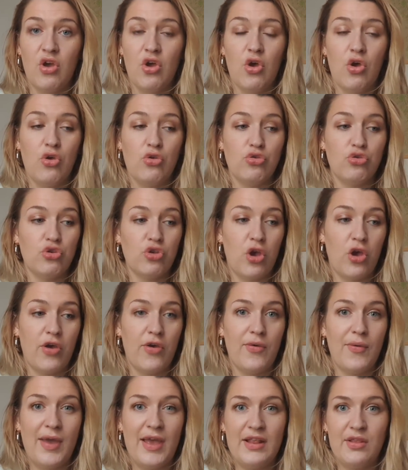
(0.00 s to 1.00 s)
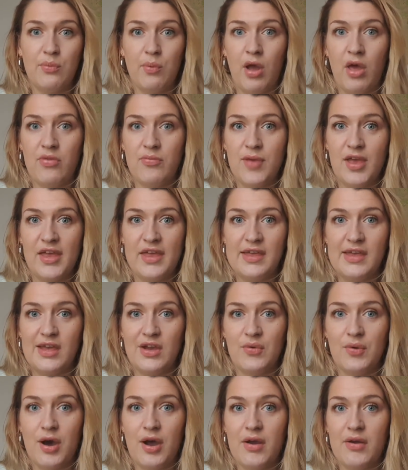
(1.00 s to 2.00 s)
So it's worth making
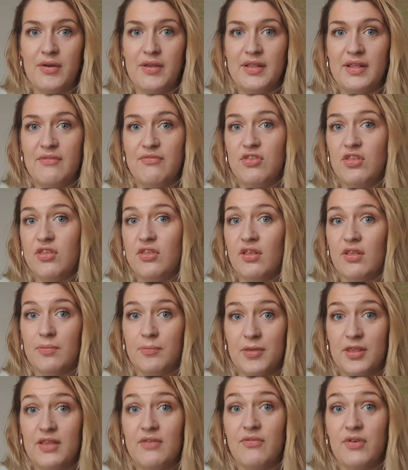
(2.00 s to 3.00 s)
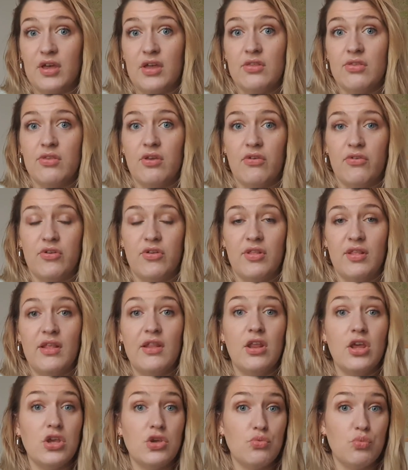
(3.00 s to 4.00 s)
inquiries if there's a specific consultancy
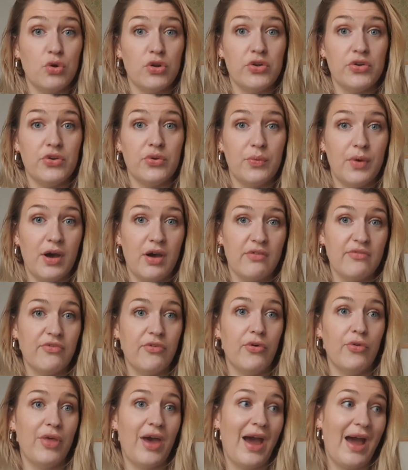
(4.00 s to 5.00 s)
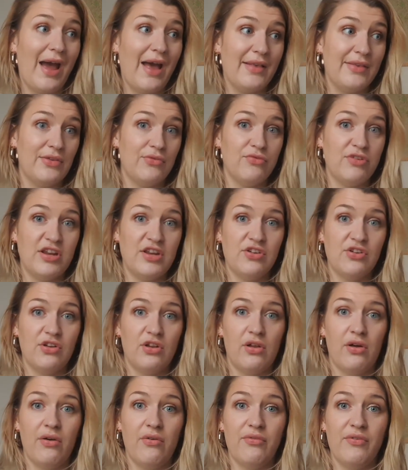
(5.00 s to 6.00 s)
that you want to work for that has a regional
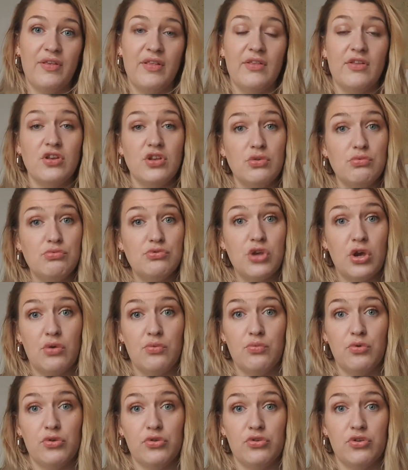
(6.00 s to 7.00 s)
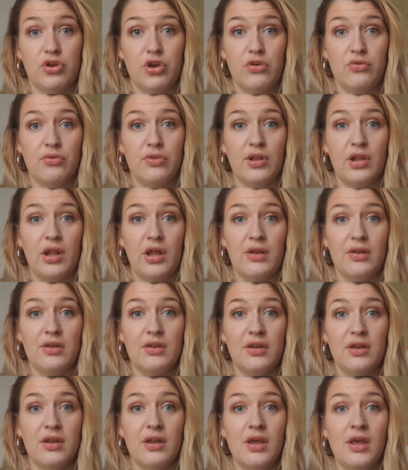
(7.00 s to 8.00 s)
office and you don't want to go to
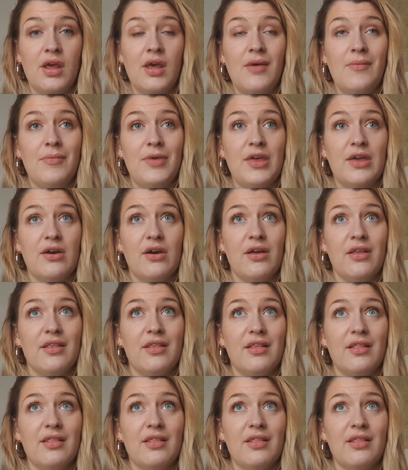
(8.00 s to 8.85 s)
London, because